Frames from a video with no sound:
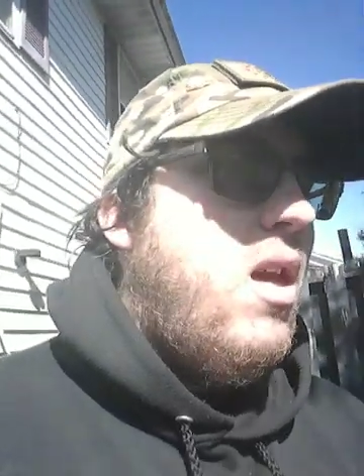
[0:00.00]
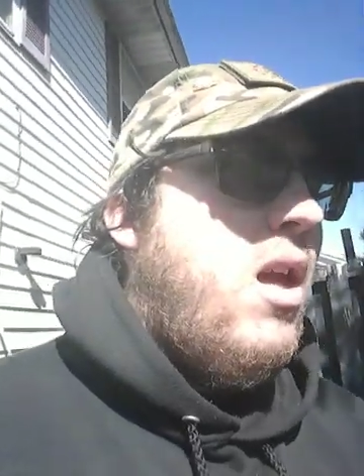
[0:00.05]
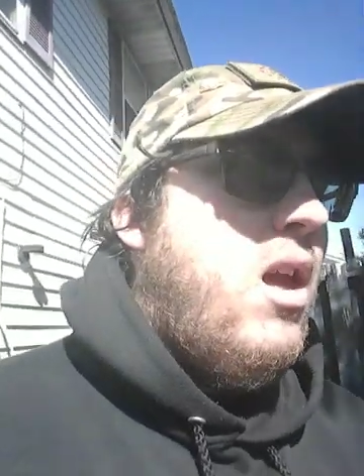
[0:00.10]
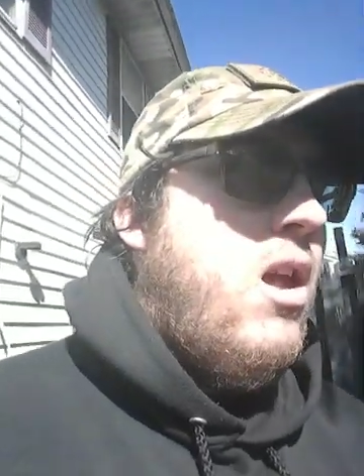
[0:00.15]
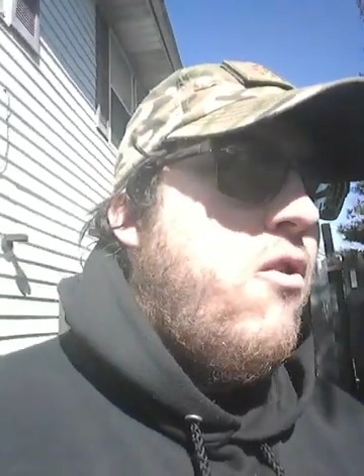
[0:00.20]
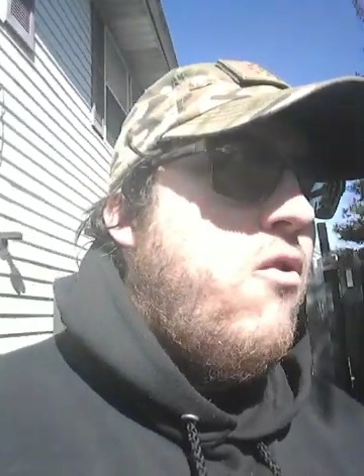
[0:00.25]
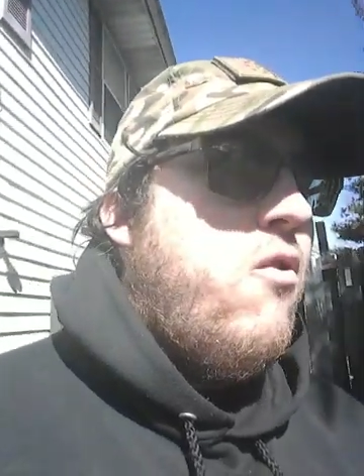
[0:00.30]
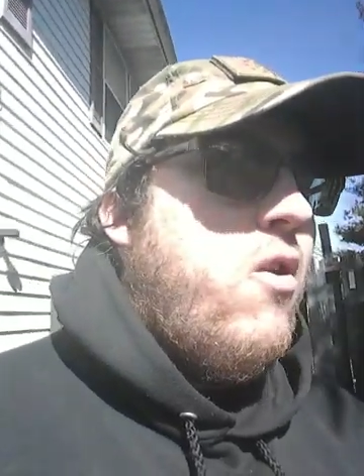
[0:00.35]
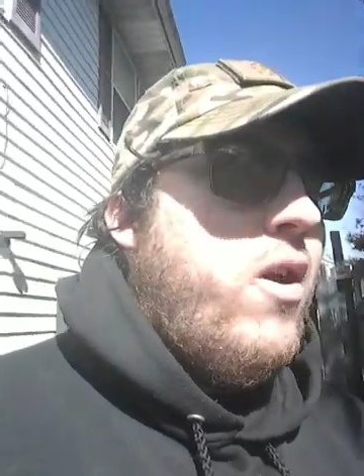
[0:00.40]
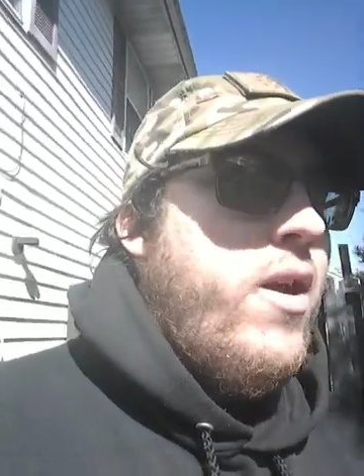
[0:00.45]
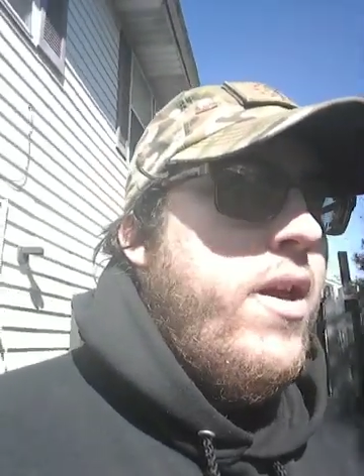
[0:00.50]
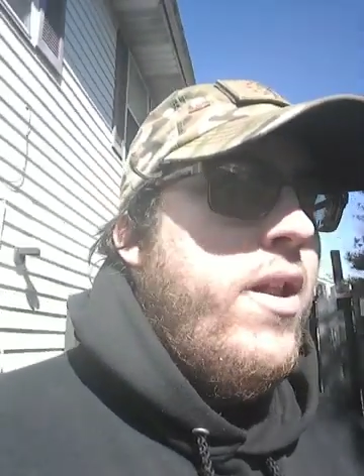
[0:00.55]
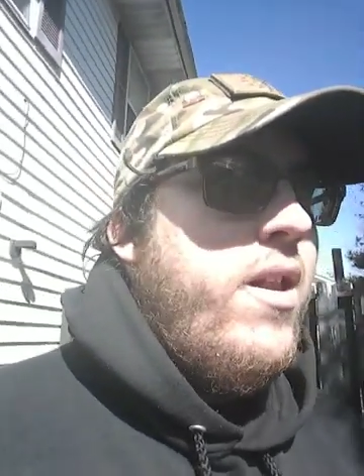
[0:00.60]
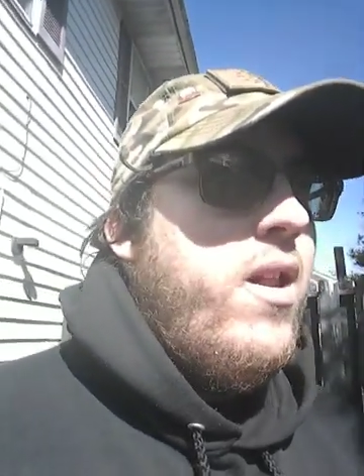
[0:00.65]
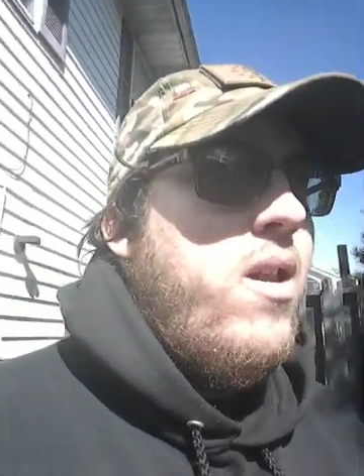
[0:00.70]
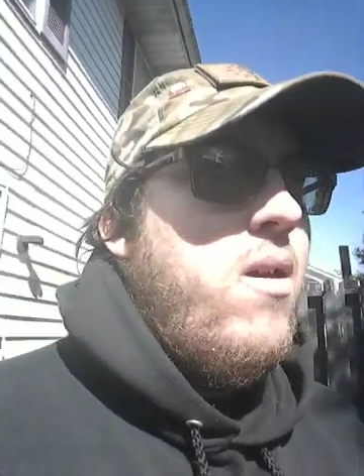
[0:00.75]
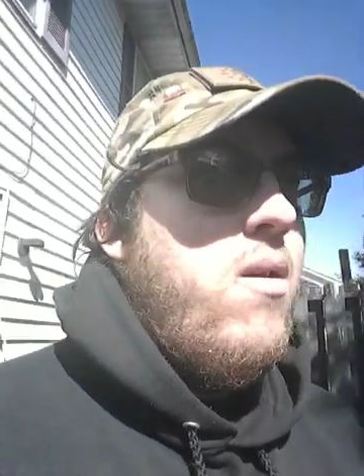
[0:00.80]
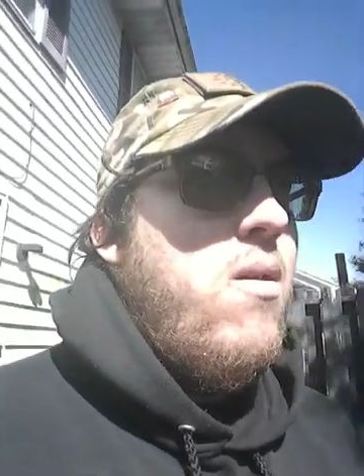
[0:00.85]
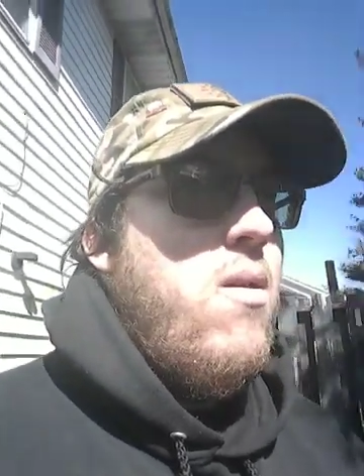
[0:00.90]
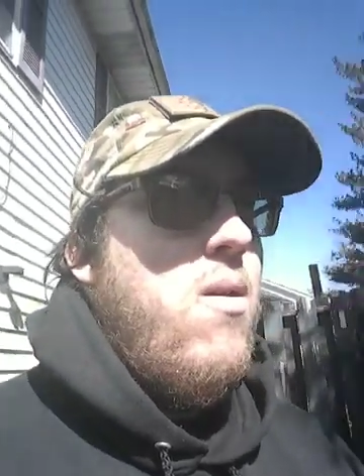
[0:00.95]
and trying
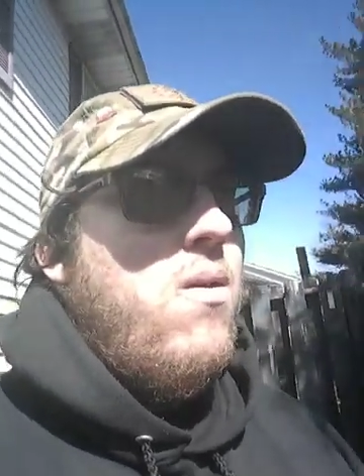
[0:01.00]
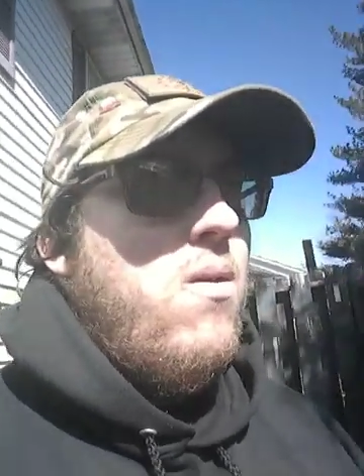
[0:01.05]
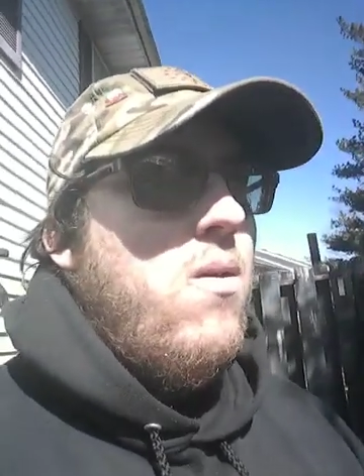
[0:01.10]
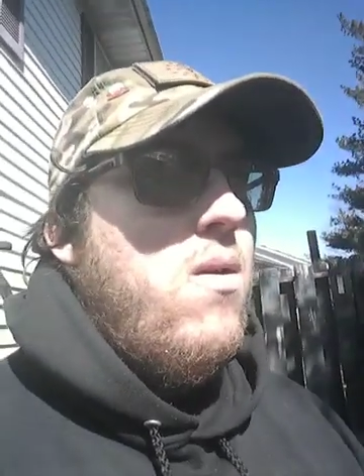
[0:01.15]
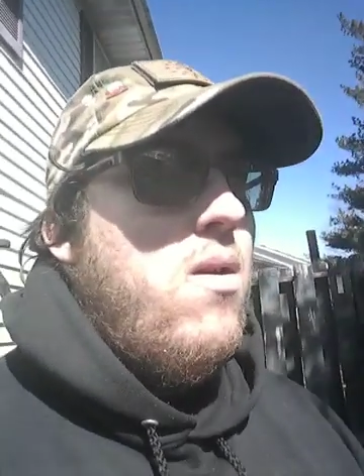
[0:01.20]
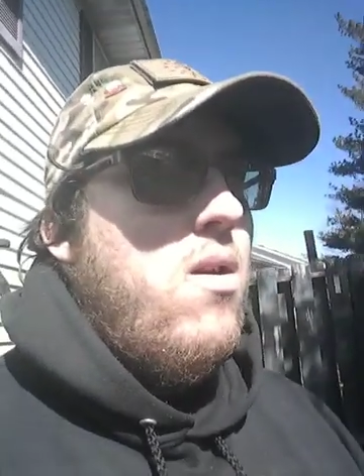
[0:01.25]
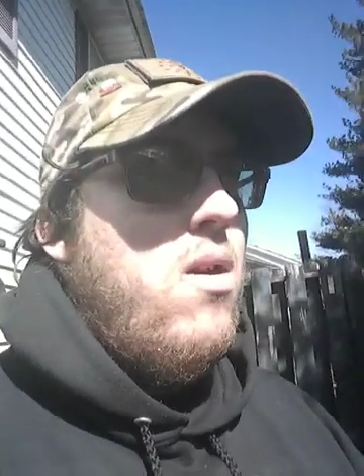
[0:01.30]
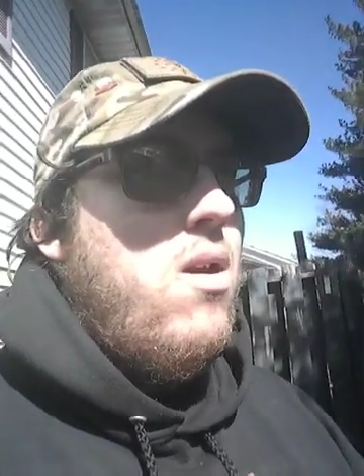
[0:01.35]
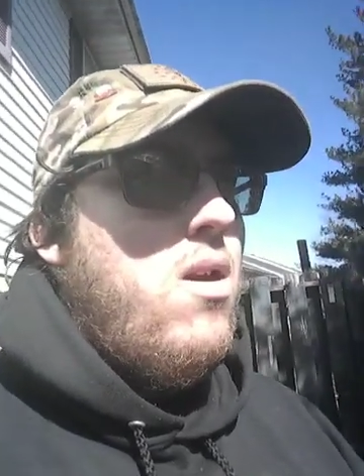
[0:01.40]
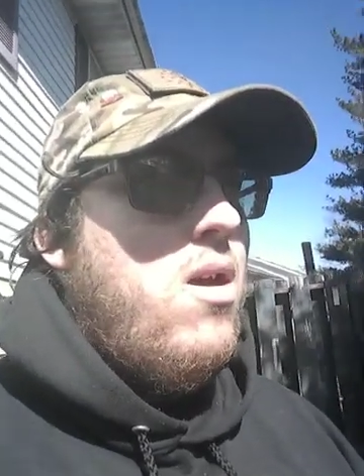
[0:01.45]
to